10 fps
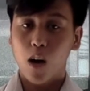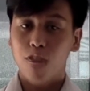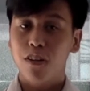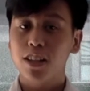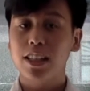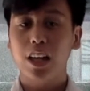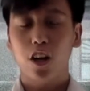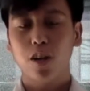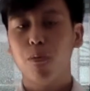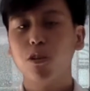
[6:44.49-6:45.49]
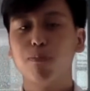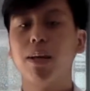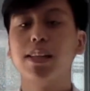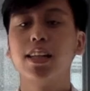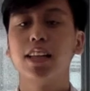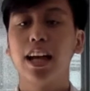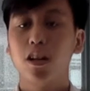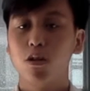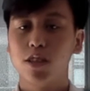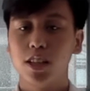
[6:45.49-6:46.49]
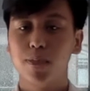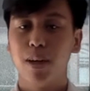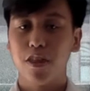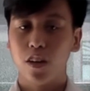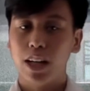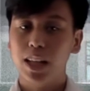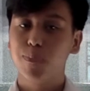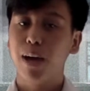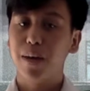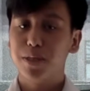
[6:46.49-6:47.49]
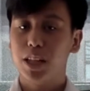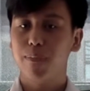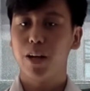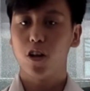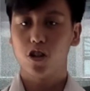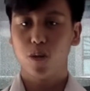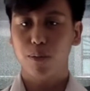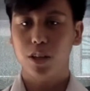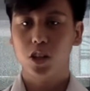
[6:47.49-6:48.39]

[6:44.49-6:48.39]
firstly, or the most basic diagnosis method is biopsy and microscopy.